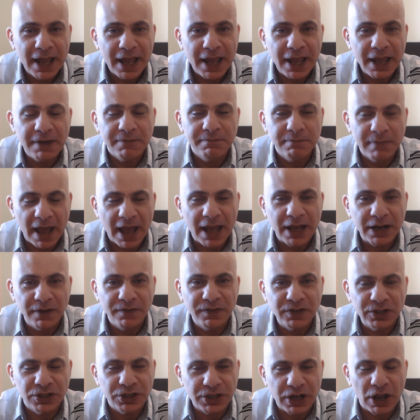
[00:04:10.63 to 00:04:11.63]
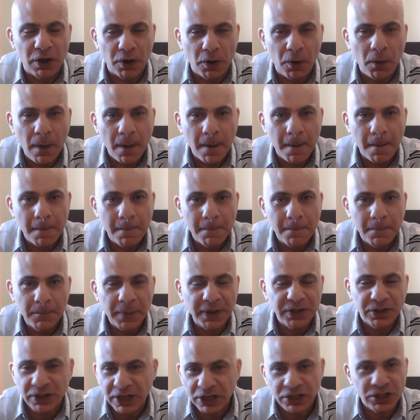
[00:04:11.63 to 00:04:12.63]
in Man of Steel,
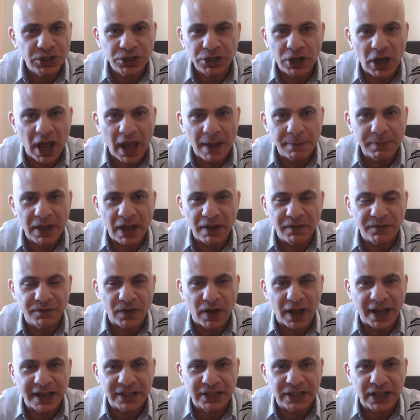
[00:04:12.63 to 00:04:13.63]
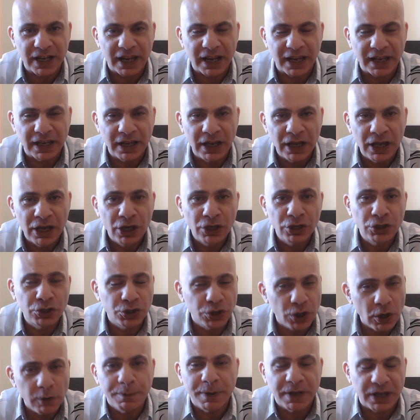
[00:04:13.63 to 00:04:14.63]
but this time they're fighting
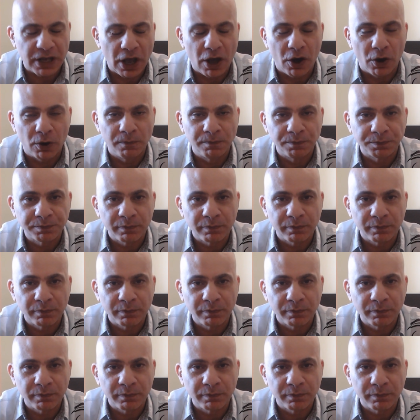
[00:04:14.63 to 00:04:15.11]
Supergirl